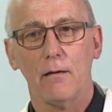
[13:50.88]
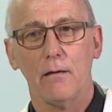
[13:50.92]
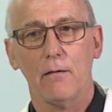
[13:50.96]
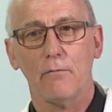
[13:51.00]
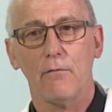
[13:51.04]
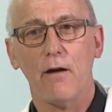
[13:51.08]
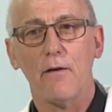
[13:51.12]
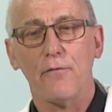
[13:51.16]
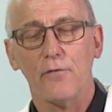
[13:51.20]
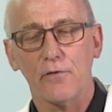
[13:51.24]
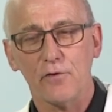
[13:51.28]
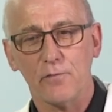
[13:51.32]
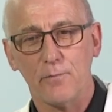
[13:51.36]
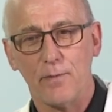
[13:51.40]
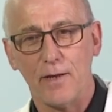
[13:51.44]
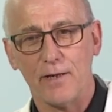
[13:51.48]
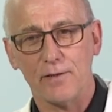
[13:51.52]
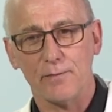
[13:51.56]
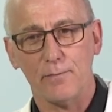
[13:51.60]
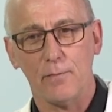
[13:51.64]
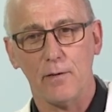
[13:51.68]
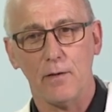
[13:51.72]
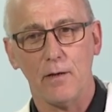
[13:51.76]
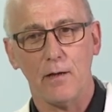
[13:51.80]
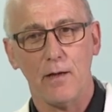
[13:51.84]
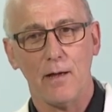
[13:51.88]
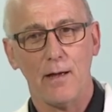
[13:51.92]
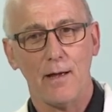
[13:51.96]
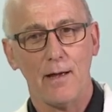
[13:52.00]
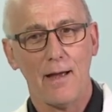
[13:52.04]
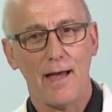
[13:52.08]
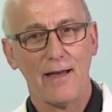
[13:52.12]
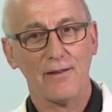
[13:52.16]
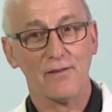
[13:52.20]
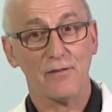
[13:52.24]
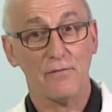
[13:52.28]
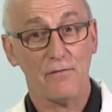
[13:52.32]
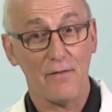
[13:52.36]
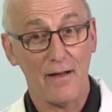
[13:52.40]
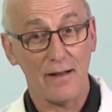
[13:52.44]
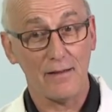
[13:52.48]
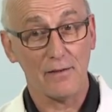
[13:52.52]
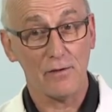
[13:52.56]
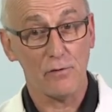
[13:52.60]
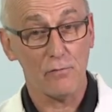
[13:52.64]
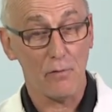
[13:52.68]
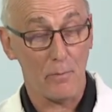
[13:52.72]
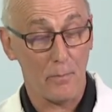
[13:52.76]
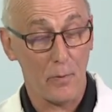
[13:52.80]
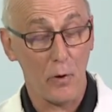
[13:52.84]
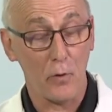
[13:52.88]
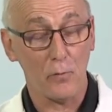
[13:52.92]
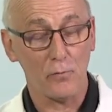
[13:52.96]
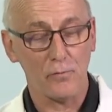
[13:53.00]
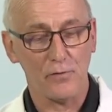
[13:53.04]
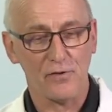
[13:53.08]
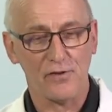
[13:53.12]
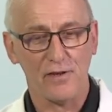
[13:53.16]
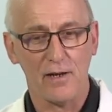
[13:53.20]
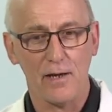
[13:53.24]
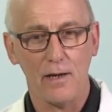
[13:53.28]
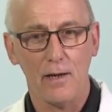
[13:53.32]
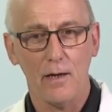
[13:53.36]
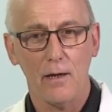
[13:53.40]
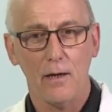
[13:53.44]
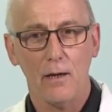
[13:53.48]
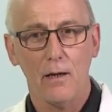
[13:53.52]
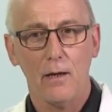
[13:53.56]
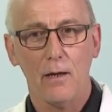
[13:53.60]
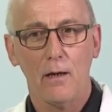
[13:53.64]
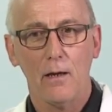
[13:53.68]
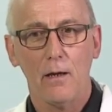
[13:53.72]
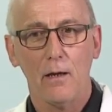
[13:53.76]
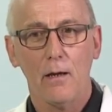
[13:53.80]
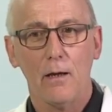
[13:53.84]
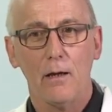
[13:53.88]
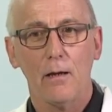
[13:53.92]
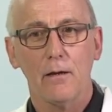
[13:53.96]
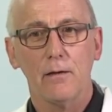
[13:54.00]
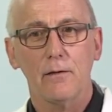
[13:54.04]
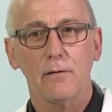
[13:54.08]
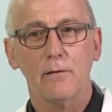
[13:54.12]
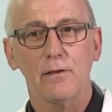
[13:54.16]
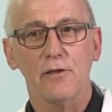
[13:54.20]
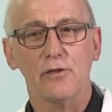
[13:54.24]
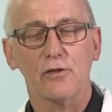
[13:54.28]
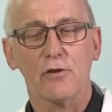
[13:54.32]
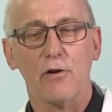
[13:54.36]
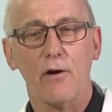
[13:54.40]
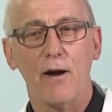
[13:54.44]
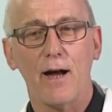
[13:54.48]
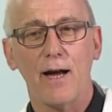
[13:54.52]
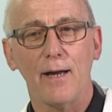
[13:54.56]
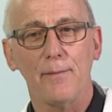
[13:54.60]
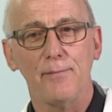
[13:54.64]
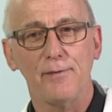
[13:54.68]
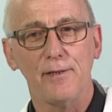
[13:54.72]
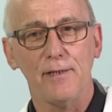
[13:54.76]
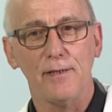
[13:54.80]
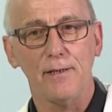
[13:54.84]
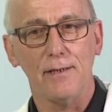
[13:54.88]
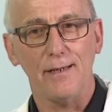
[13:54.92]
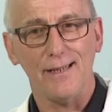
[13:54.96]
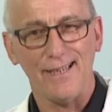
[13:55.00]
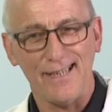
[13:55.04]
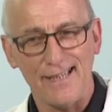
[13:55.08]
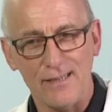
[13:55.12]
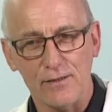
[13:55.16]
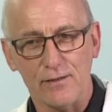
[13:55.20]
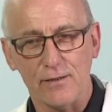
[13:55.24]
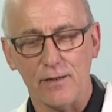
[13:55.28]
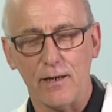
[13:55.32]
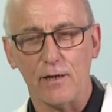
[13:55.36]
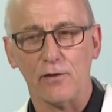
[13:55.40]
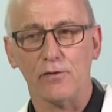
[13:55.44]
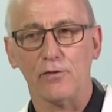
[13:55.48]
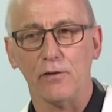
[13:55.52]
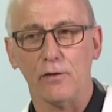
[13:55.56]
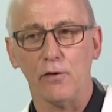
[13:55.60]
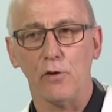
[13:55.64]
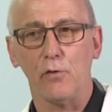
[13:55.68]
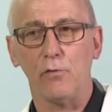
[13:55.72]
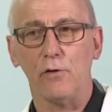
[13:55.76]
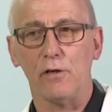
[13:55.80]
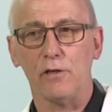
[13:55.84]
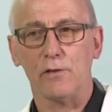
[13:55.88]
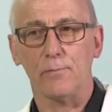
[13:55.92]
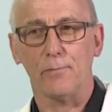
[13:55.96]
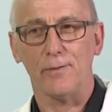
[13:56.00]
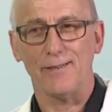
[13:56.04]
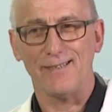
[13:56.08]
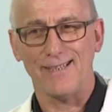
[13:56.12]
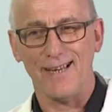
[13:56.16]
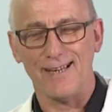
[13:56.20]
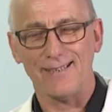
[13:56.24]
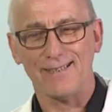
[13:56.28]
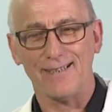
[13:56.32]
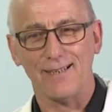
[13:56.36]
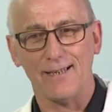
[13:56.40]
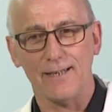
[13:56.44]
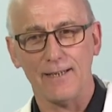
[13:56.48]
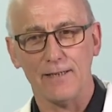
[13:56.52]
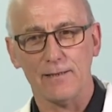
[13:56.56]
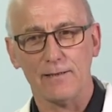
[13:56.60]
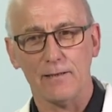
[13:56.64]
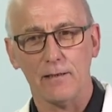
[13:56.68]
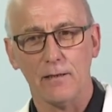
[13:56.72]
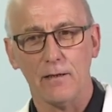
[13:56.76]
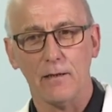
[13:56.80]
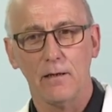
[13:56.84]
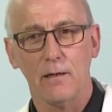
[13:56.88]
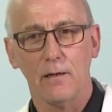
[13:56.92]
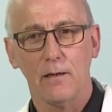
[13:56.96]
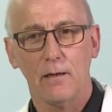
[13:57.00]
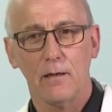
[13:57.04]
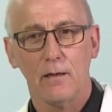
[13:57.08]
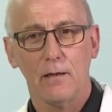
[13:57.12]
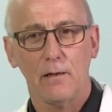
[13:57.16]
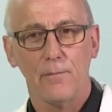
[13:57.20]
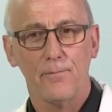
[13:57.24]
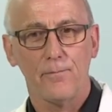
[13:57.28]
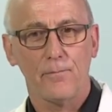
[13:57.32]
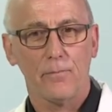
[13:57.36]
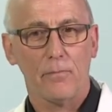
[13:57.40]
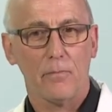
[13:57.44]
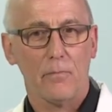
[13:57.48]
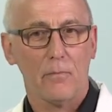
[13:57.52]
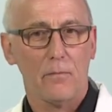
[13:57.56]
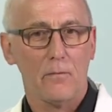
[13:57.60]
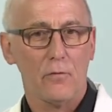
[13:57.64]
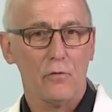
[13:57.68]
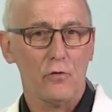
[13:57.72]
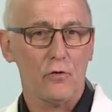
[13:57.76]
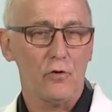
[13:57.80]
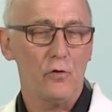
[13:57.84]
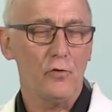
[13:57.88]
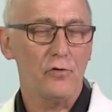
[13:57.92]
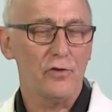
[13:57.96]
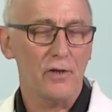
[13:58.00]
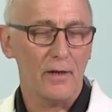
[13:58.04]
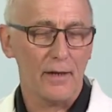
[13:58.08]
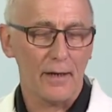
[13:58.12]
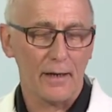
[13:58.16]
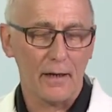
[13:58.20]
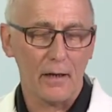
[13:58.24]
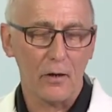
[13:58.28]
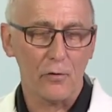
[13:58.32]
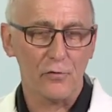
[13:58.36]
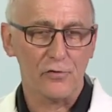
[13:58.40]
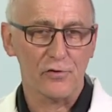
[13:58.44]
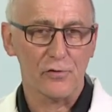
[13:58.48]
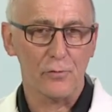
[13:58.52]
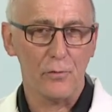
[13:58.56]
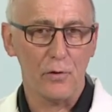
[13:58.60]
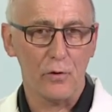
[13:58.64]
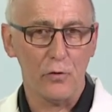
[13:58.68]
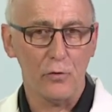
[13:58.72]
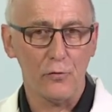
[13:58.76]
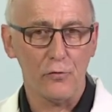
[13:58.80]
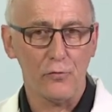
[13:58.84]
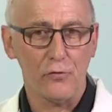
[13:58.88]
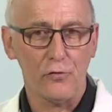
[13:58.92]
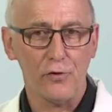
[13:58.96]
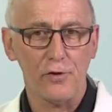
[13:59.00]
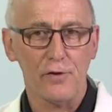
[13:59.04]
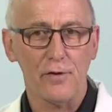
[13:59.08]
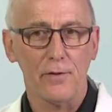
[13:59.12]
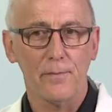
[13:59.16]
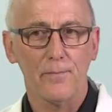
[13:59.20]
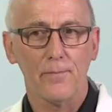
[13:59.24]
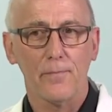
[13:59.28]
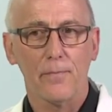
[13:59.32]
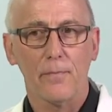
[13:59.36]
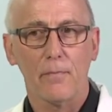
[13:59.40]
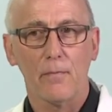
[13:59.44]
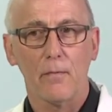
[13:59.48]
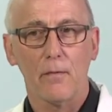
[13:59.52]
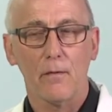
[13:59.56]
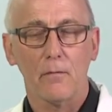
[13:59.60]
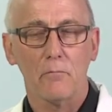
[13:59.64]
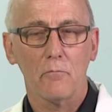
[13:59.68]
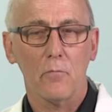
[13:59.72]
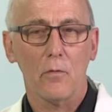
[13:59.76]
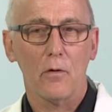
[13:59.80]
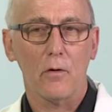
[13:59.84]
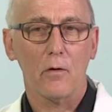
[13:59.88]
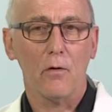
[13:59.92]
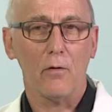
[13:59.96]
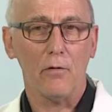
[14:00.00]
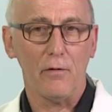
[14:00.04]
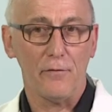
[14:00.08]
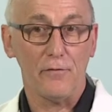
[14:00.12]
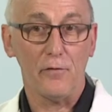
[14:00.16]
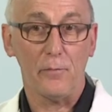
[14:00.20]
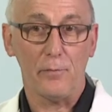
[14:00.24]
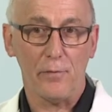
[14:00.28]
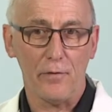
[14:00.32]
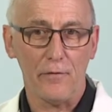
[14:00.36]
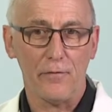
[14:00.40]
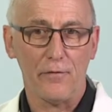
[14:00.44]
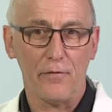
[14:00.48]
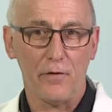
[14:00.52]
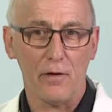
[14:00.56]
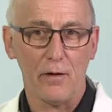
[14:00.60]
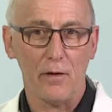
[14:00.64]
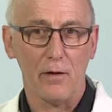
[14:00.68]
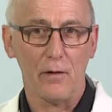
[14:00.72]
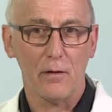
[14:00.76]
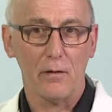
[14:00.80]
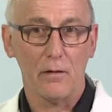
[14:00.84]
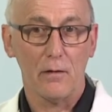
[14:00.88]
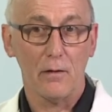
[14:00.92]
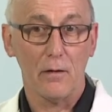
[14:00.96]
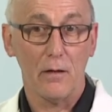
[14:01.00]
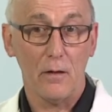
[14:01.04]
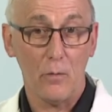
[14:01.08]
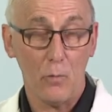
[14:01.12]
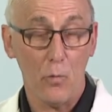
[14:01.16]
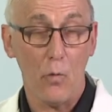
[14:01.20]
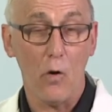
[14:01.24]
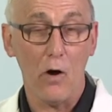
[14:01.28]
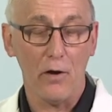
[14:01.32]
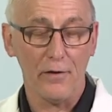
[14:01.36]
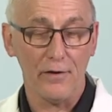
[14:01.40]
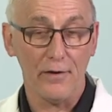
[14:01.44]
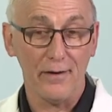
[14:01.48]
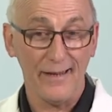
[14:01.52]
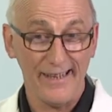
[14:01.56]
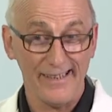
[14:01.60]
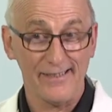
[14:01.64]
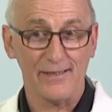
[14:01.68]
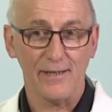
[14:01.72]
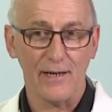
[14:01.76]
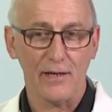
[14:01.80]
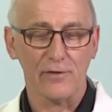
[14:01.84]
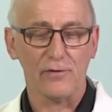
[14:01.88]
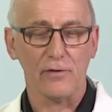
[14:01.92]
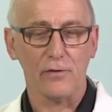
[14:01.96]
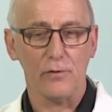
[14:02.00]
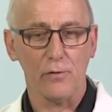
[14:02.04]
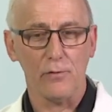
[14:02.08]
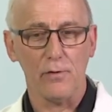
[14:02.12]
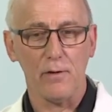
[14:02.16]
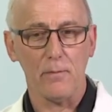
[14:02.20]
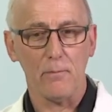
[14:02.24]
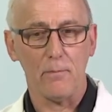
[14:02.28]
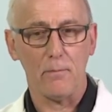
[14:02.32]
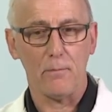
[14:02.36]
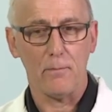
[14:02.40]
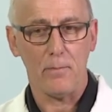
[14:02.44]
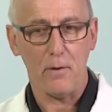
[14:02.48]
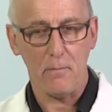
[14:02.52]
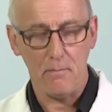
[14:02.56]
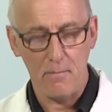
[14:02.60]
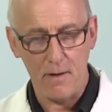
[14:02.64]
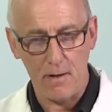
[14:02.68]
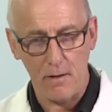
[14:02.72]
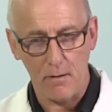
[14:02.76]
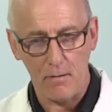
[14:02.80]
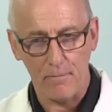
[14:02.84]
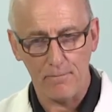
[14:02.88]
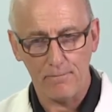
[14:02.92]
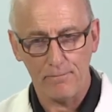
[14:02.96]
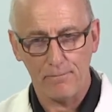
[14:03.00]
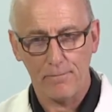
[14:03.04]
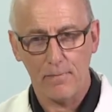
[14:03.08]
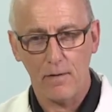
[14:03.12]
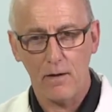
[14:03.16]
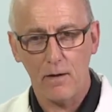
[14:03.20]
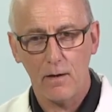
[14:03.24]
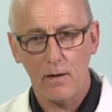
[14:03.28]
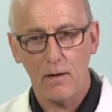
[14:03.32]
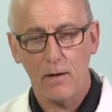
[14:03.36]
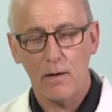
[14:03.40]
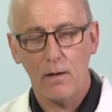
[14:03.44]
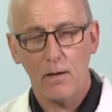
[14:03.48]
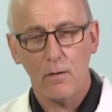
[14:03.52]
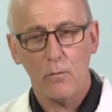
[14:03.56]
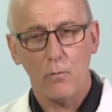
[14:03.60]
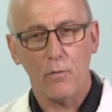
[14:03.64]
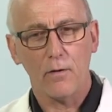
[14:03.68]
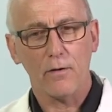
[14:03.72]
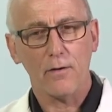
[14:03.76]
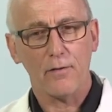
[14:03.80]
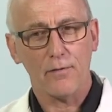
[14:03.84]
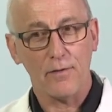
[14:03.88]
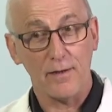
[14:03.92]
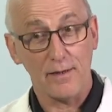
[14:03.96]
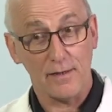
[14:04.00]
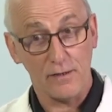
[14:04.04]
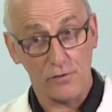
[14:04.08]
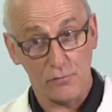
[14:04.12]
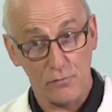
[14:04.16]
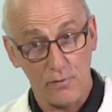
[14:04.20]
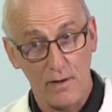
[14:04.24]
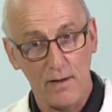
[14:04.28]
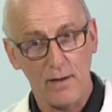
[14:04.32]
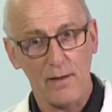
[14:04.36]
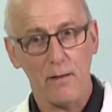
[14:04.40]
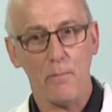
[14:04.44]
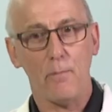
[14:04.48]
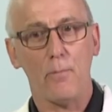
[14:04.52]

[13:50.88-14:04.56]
reference plasma has a value, a potency, described in international units per deciliter, usually close to 100, or if you prefer, 1 international unit per mil. What I think is really